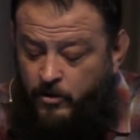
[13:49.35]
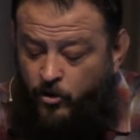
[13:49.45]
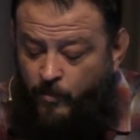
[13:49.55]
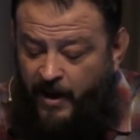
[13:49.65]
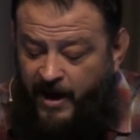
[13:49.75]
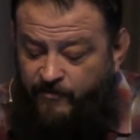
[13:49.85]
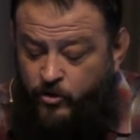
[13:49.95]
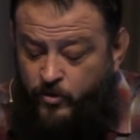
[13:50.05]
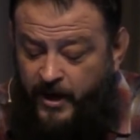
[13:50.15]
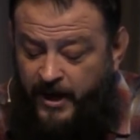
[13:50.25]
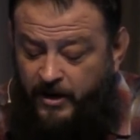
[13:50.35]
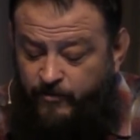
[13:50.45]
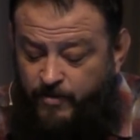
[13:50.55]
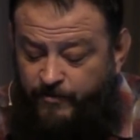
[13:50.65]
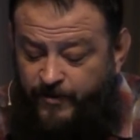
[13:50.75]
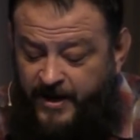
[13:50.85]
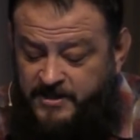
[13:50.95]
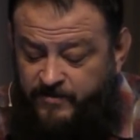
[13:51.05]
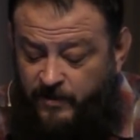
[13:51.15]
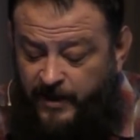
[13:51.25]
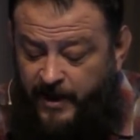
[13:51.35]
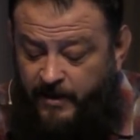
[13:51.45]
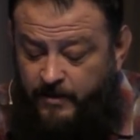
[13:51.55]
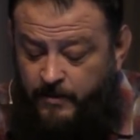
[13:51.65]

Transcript: whom I have created from the face of the land,